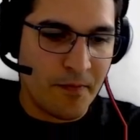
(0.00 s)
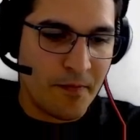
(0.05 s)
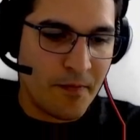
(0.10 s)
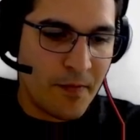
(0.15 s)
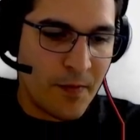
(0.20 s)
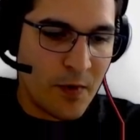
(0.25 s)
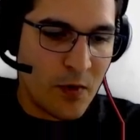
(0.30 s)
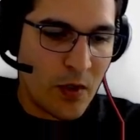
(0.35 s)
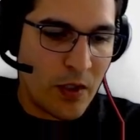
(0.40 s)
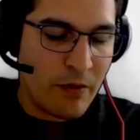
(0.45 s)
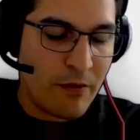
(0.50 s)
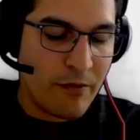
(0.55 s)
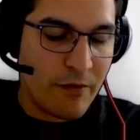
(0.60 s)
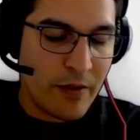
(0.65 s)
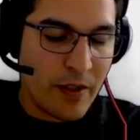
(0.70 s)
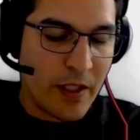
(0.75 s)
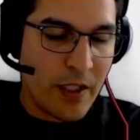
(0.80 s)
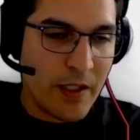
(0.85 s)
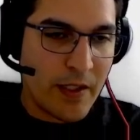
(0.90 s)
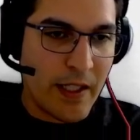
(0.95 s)
so if
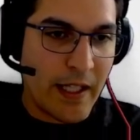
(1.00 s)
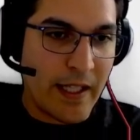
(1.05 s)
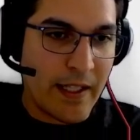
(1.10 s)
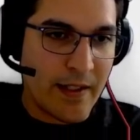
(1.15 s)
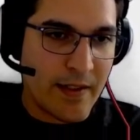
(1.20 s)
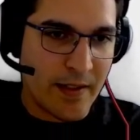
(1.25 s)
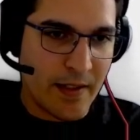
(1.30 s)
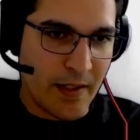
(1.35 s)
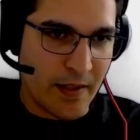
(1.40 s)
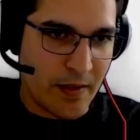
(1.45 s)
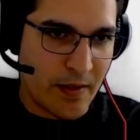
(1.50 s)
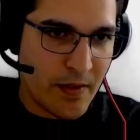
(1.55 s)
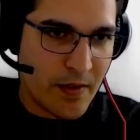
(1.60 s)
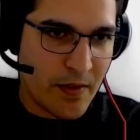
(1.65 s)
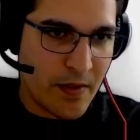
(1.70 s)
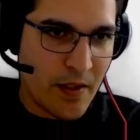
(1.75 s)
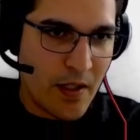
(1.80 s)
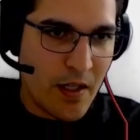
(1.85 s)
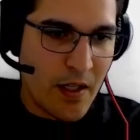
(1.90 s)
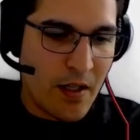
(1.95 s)
it exists,
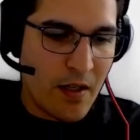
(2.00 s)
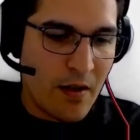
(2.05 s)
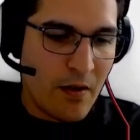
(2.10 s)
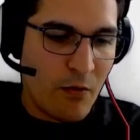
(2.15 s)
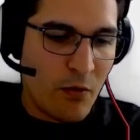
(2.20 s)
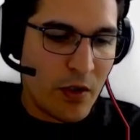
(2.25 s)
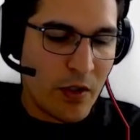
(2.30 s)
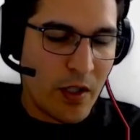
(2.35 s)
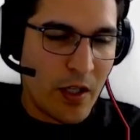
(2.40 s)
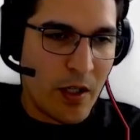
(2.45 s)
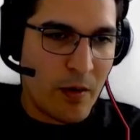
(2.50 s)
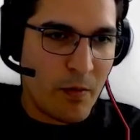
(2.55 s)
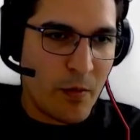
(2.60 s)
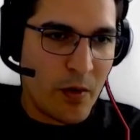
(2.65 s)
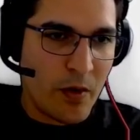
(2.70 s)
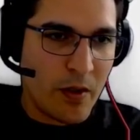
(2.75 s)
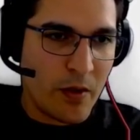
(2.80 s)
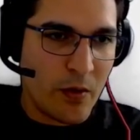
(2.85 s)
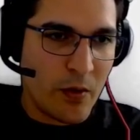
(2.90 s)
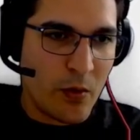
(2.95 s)
what I'm
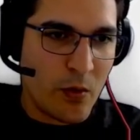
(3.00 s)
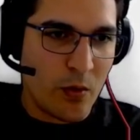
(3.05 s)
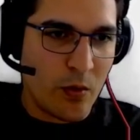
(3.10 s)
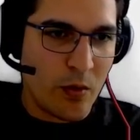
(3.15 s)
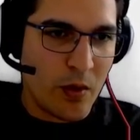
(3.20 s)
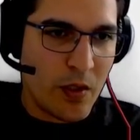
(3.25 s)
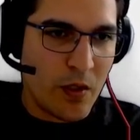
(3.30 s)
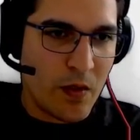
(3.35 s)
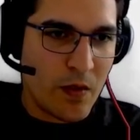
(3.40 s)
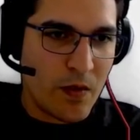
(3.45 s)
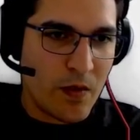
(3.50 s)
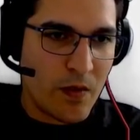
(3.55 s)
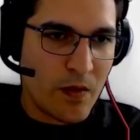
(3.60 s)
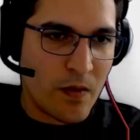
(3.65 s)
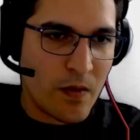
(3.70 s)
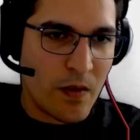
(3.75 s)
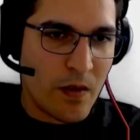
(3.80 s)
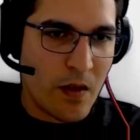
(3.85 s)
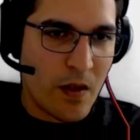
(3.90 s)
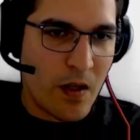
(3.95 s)
going to do is
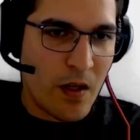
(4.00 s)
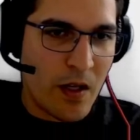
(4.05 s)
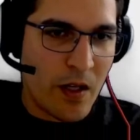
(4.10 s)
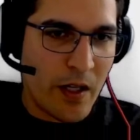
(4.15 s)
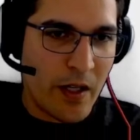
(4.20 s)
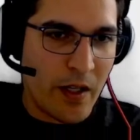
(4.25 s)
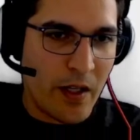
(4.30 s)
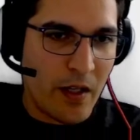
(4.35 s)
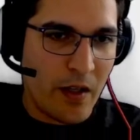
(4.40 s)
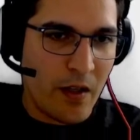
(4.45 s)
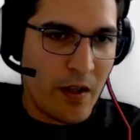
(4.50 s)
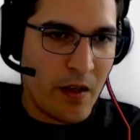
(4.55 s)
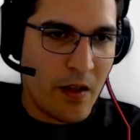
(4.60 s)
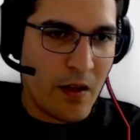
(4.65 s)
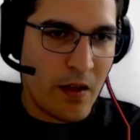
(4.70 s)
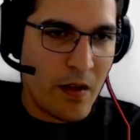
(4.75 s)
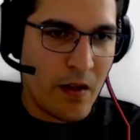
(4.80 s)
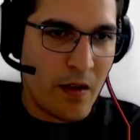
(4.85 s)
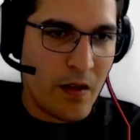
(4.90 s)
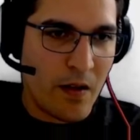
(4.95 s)
I
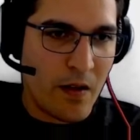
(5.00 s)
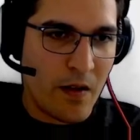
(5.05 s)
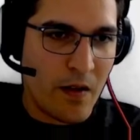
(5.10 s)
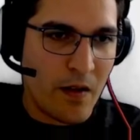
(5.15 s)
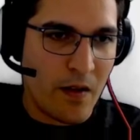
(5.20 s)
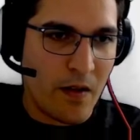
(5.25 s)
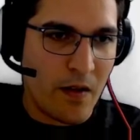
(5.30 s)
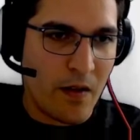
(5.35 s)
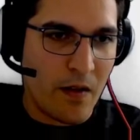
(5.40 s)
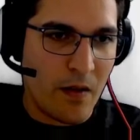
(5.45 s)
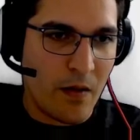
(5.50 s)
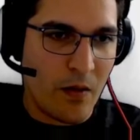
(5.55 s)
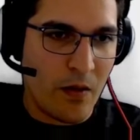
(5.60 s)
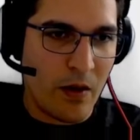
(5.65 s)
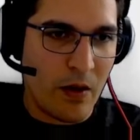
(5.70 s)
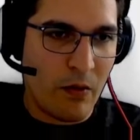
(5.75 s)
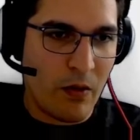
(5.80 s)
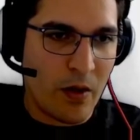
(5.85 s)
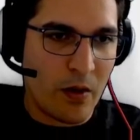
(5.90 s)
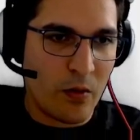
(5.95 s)

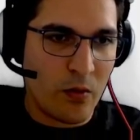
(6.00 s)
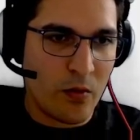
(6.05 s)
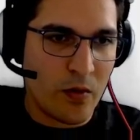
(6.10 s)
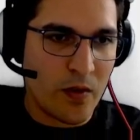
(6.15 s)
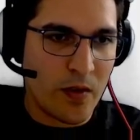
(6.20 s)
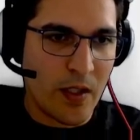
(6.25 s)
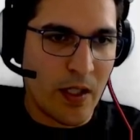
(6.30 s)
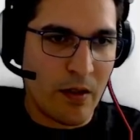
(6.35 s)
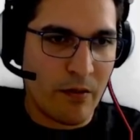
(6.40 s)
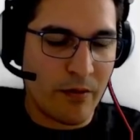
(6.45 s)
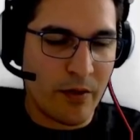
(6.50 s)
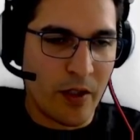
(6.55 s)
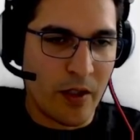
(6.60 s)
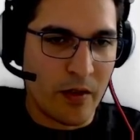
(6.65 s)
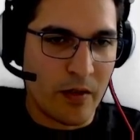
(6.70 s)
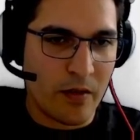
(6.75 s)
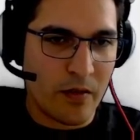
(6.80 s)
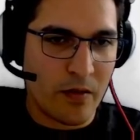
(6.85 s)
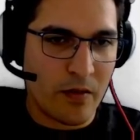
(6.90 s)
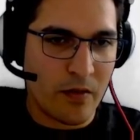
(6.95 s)
want to do self
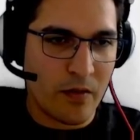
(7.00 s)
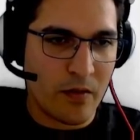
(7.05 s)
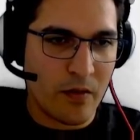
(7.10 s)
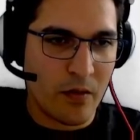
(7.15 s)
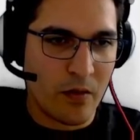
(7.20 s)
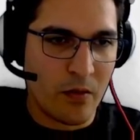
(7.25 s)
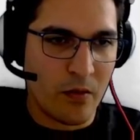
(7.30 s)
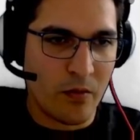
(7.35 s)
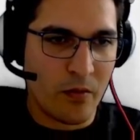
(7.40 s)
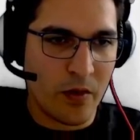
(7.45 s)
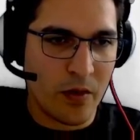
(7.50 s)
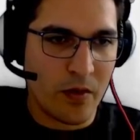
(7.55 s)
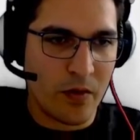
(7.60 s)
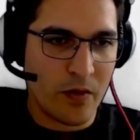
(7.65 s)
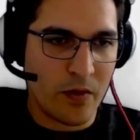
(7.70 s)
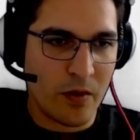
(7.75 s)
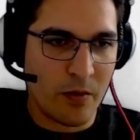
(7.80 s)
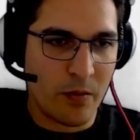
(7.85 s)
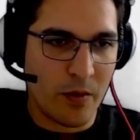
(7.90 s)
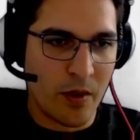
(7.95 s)
dot, oh, what is
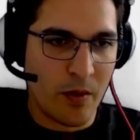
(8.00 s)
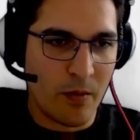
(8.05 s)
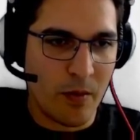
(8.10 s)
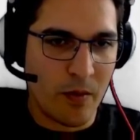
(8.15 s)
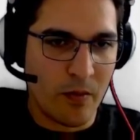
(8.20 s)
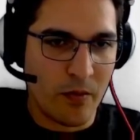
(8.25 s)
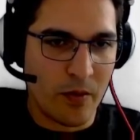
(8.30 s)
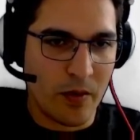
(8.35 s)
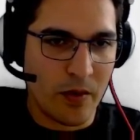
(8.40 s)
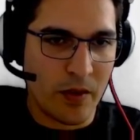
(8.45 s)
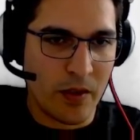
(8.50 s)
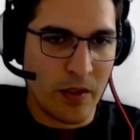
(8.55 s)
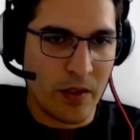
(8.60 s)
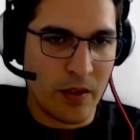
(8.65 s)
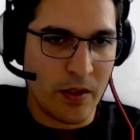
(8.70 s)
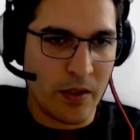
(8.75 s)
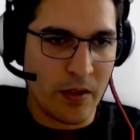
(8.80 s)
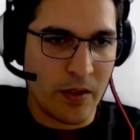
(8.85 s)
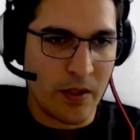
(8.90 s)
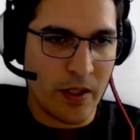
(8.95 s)
the problem with the
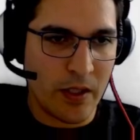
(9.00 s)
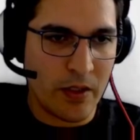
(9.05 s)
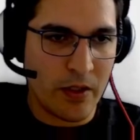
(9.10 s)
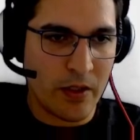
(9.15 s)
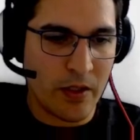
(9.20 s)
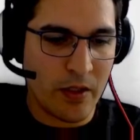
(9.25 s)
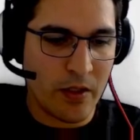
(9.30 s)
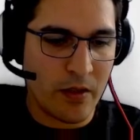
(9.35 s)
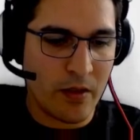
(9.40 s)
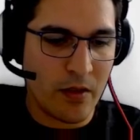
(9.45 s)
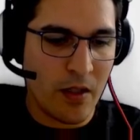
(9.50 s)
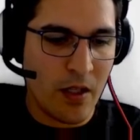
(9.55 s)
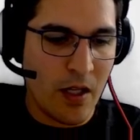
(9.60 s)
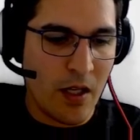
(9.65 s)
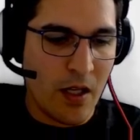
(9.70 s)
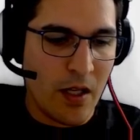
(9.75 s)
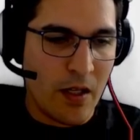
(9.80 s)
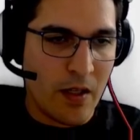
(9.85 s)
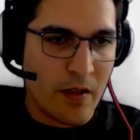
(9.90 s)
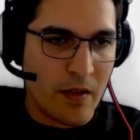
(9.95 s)
indentation?
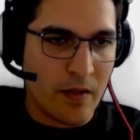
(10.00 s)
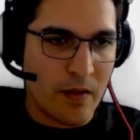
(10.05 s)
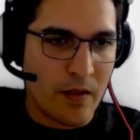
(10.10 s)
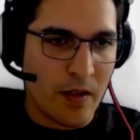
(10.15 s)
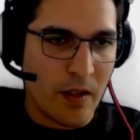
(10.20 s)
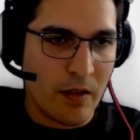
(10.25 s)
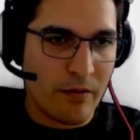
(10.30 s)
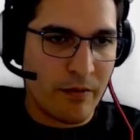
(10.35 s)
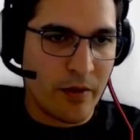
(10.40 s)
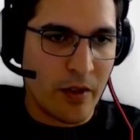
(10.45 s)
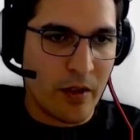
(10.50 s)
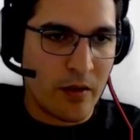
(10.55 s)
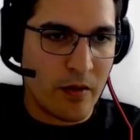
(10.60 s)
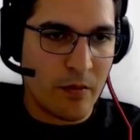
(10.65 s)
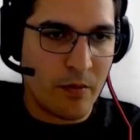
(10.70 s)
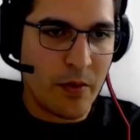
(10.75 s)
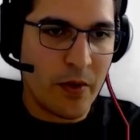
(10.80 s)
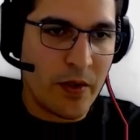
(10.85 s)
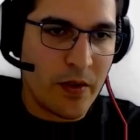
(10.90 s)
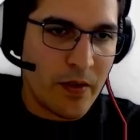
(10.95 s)
Self dot
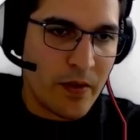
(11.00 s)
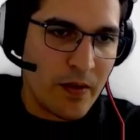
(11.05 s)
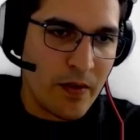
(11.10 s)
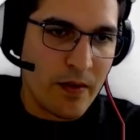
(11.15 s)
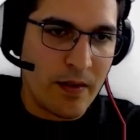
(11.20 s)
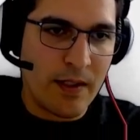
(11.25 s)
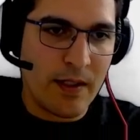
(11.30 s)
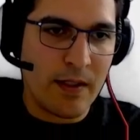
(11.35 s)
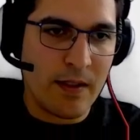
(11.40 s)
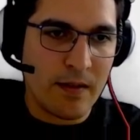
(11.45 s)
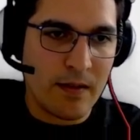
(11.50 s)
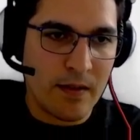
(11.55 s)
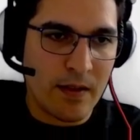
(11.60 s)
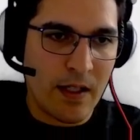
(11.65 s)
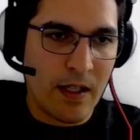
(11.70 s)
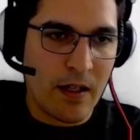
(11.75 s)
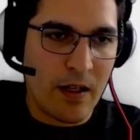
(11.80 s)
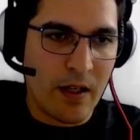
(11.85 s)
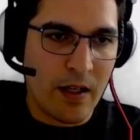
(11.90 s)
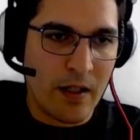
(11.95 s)
persistent, and
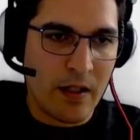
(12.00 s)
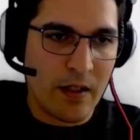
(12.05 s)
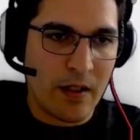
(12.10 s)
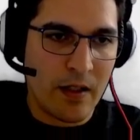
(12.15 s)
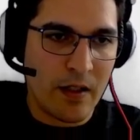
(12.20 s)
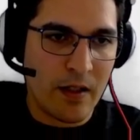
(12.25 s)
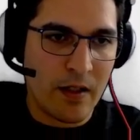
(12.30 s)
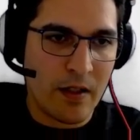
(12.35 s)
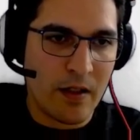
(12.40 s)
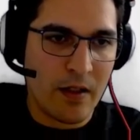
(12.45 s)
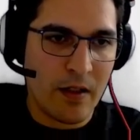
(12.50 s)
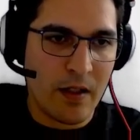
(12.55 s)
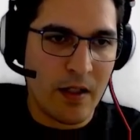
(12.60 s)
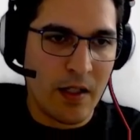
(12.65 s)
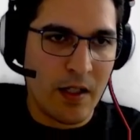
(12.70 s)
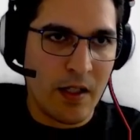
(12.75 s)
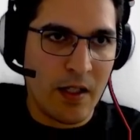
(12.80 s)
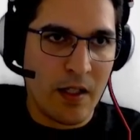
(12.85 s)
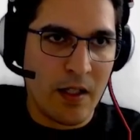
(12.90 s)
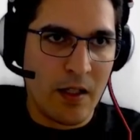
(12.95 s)
I
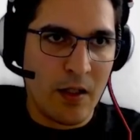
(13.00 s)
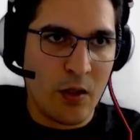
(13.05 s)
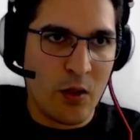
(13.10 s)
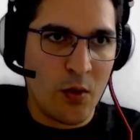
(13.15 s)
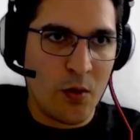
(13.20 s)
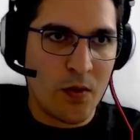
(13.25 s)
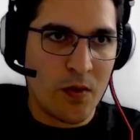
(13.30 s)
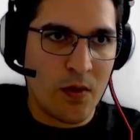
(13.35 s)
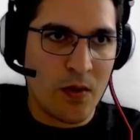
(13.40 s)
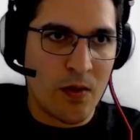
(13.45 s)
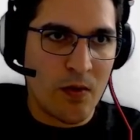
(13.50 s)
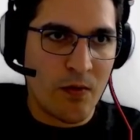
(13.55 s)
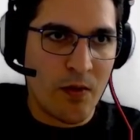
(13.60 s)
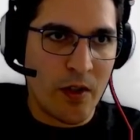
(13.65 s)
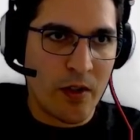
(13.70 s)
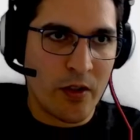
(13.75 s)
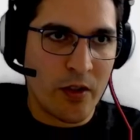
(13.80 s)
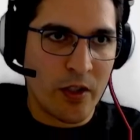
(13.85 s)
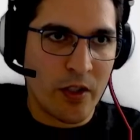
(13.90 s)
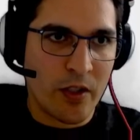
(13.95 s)
use this
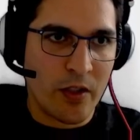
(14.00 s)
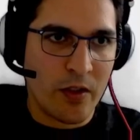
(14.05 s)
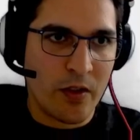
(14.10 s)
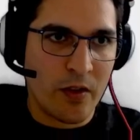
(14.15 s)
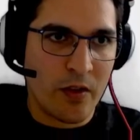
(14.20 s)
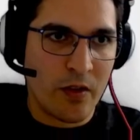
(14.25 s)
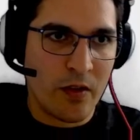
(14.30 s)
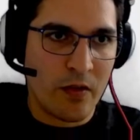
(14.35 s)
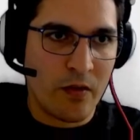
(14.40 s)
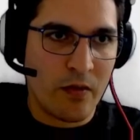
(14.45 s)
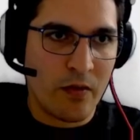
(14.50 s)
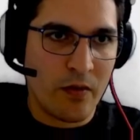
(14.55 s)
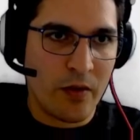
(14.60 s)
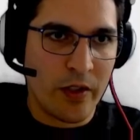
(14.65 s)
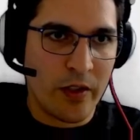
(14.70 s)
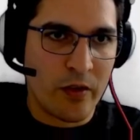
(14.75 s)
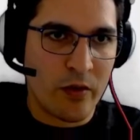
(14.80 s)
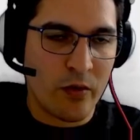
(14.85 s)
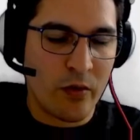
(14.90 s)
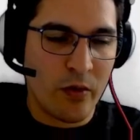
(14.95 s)
function
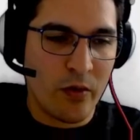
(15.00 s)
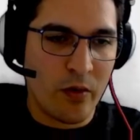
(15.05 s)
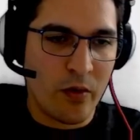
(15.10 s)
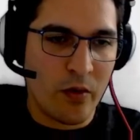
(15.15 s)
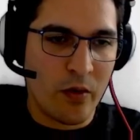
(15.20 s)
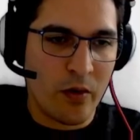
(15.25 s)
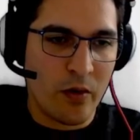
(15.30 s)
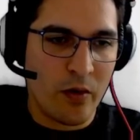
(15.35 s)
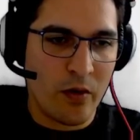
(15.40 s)
restore,